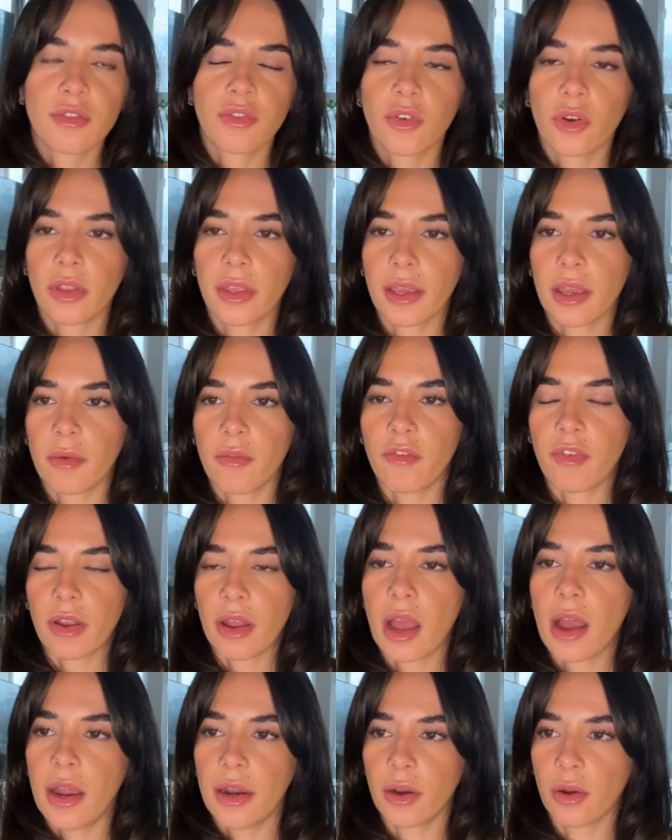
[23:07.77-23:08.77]
for a
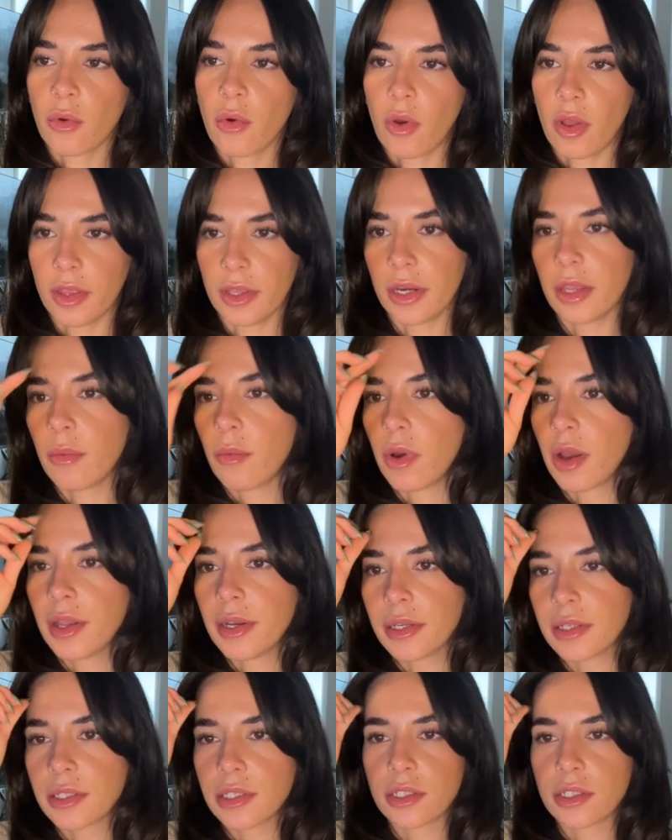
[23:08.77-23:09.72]
higher quality one.